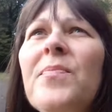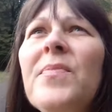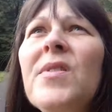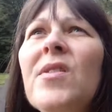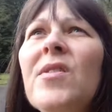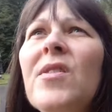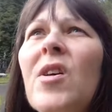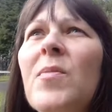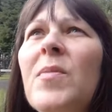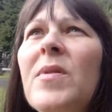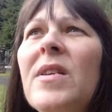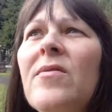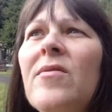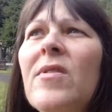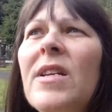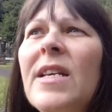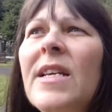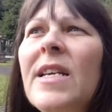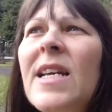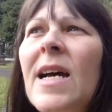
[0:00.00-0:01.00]
so nobody
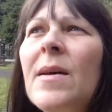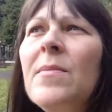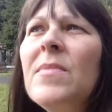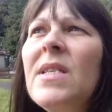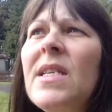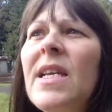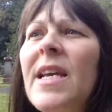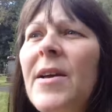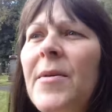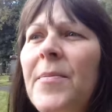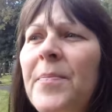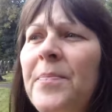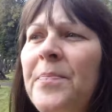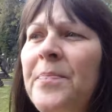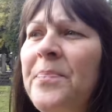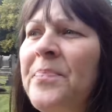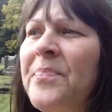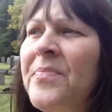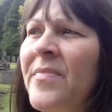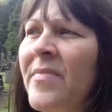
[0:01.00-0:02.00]
really comes here.
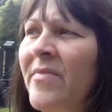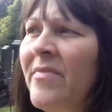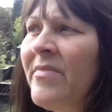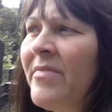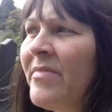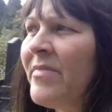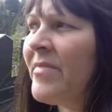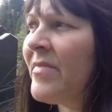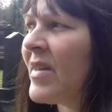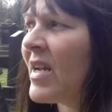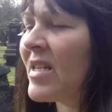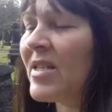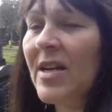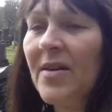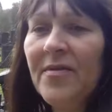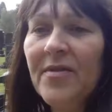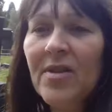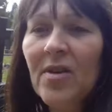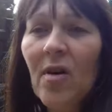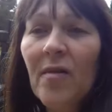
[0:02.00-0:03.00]

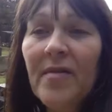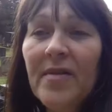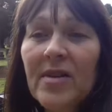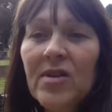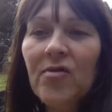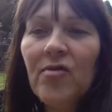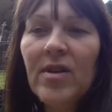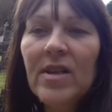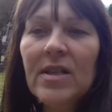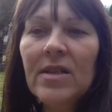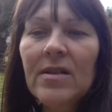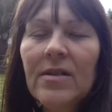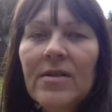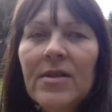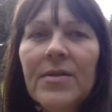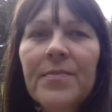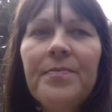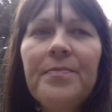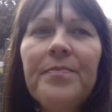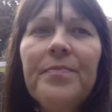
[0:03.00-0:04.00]
Except for the obvious
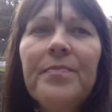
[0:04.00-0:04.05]
reasons.